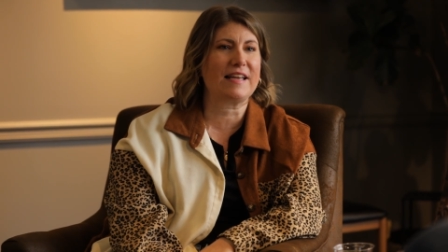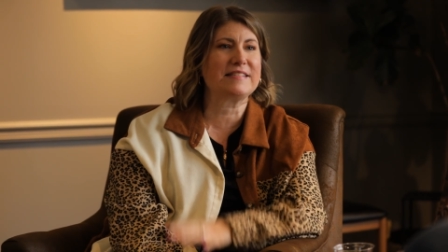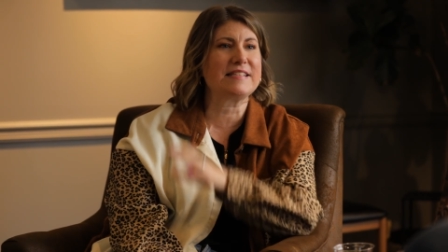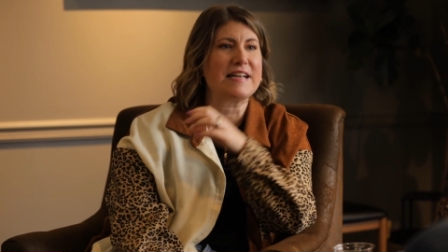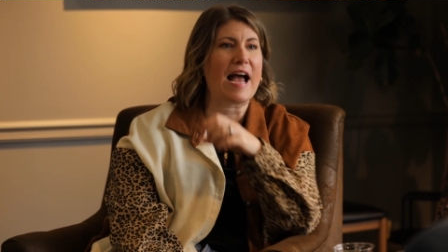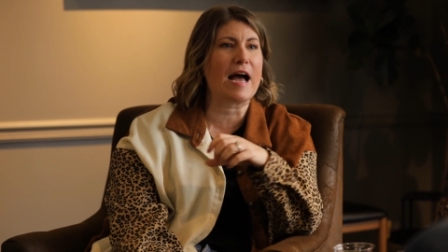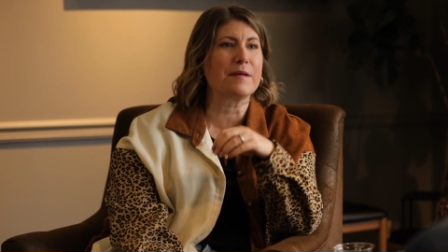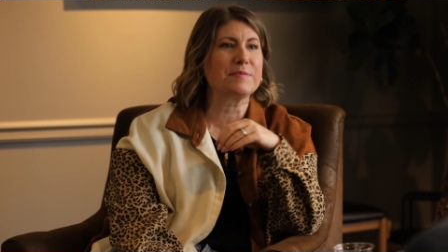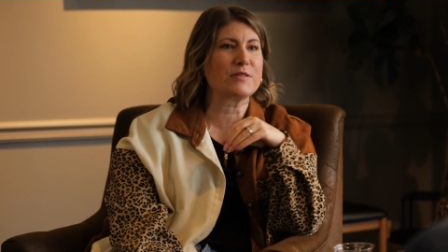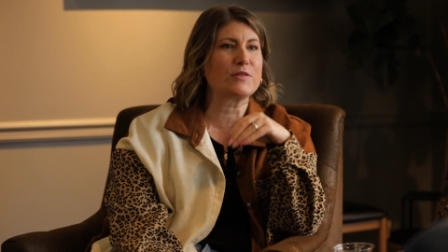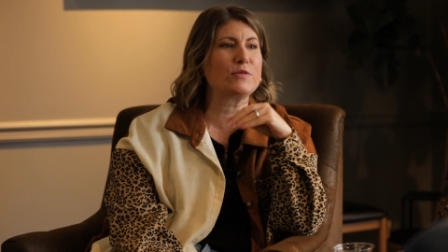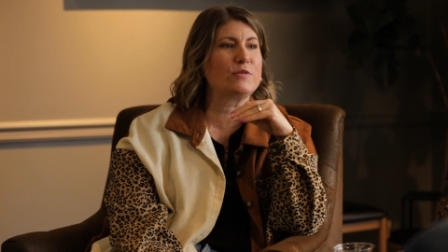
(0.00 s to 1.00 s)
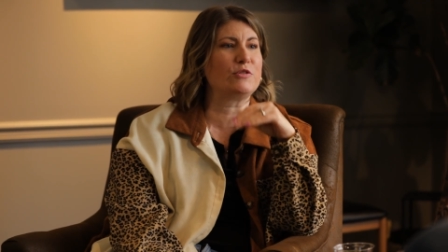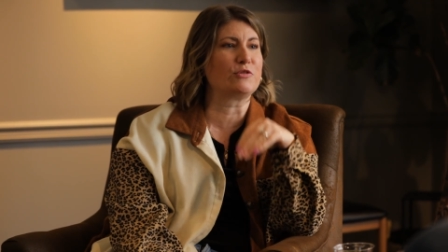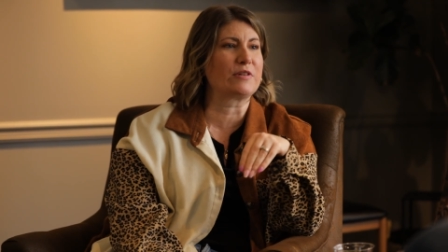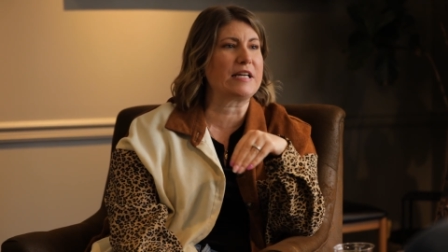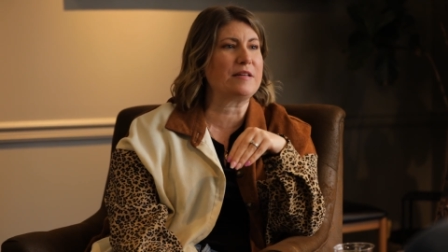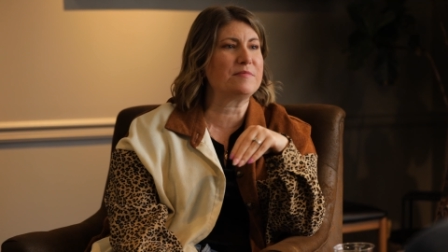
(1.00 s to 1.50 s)
it's an absolute
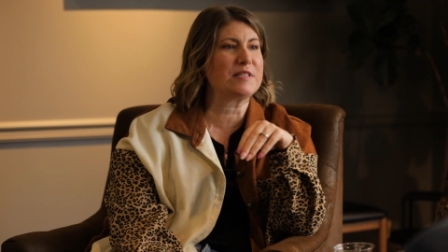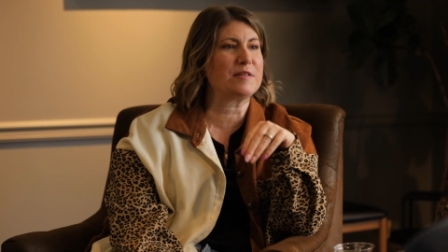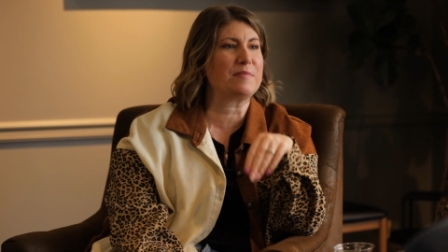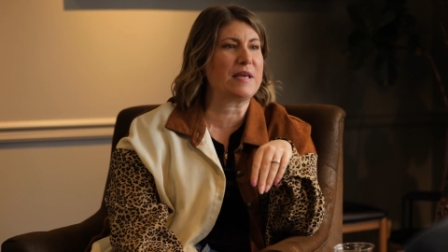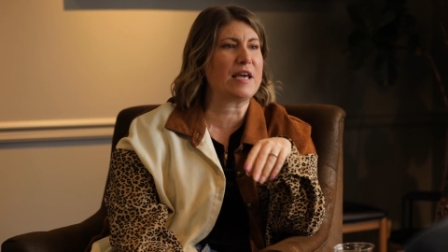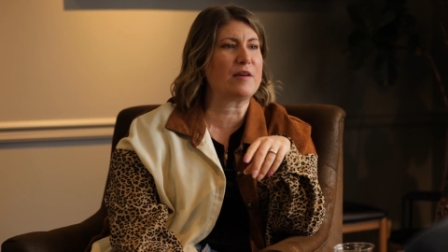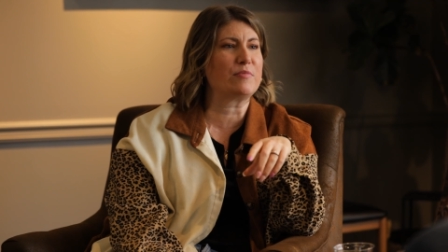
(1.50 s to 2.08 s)
dream to be